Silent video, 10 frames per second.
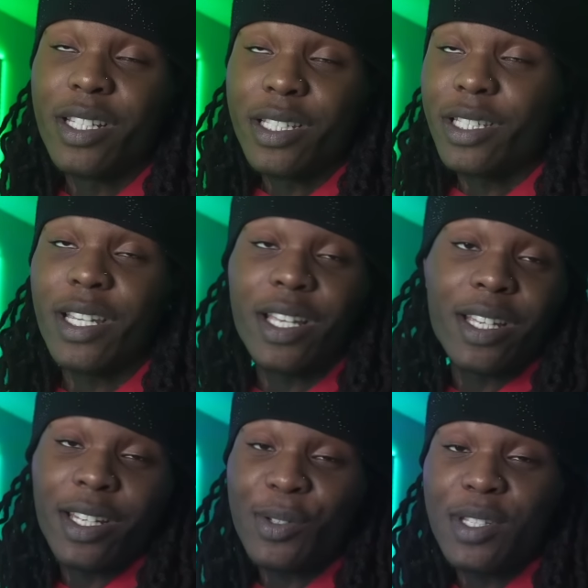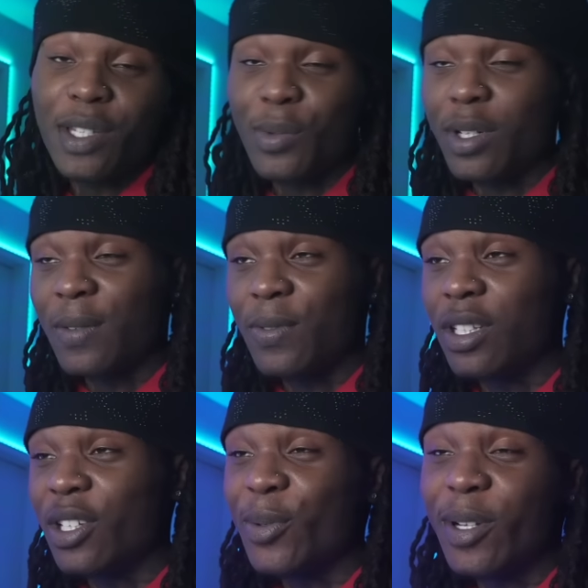Shit, ain't no telling what I'm
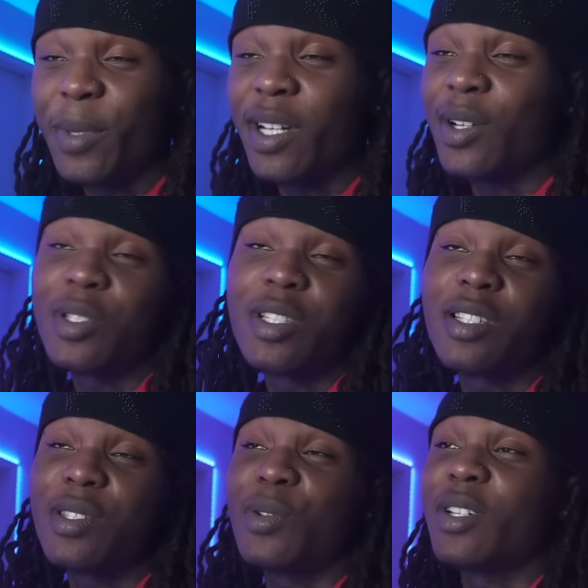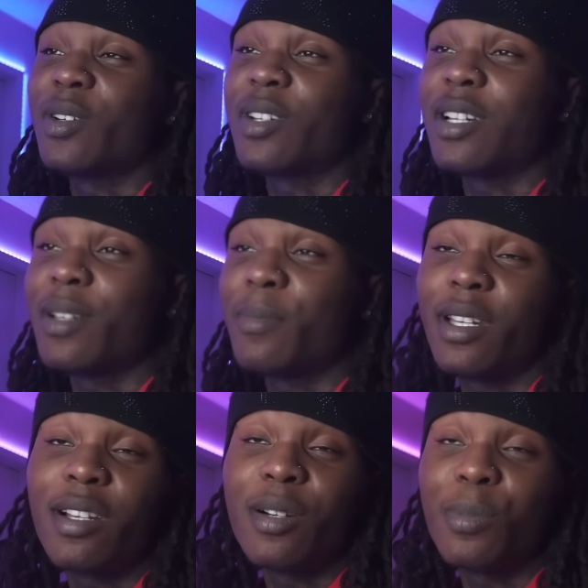finna do. I might go to the studio tonight,
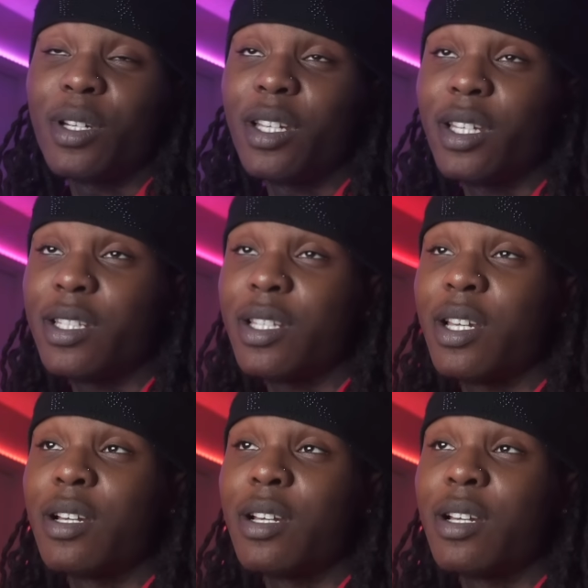make a couple hits.